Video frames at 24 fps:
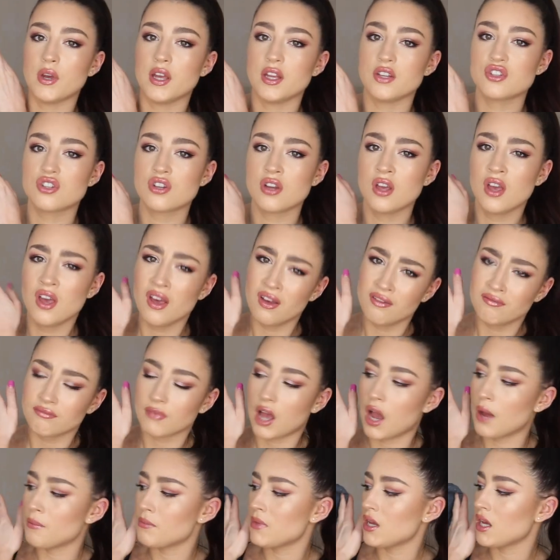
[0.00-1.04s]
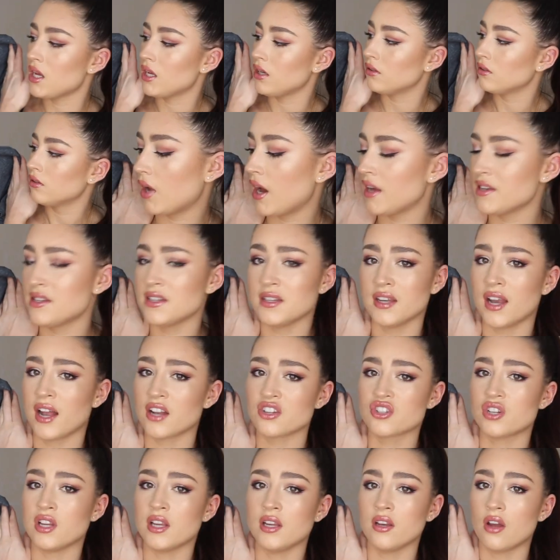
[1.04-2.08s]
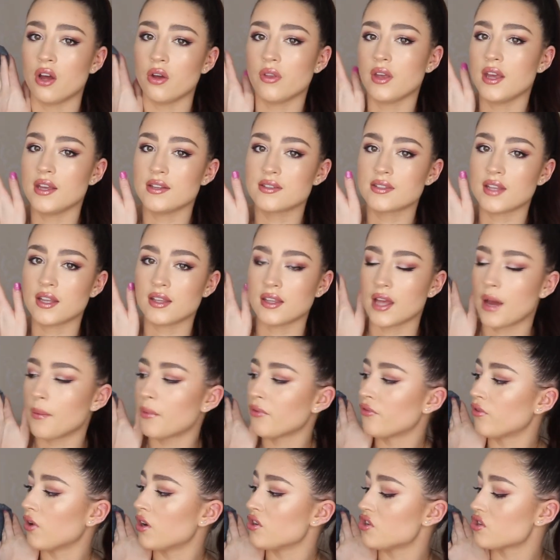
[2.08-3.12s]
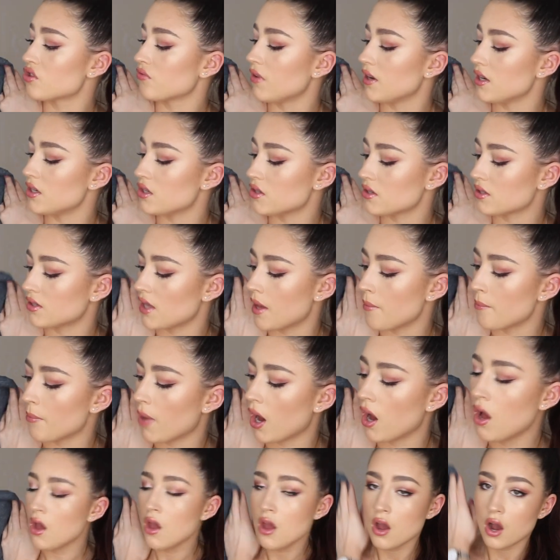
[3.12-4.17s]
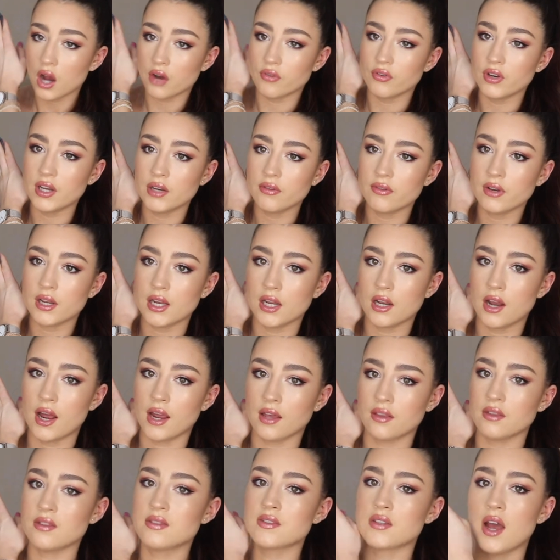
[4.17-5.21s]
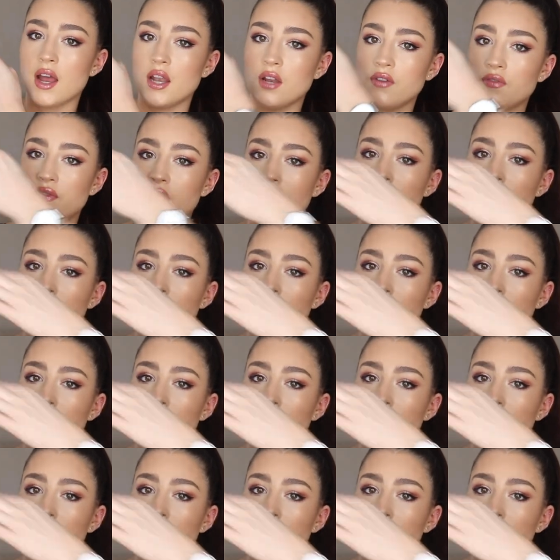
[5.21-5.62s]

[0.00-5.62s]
which I mean, I didn't actually know that it said that before, I just read it just then, but I really, really like the style of